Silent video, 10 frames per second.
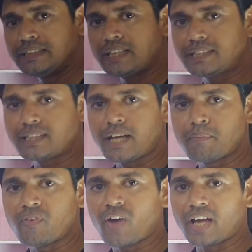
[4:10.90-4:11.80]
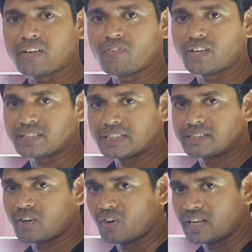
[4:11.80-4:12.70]
Such type of aquifers
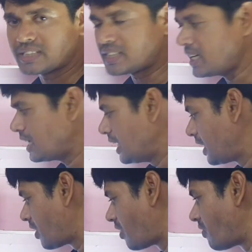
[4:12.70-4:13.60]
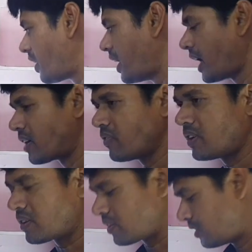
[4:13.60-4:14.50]
is called as a confined aquifer.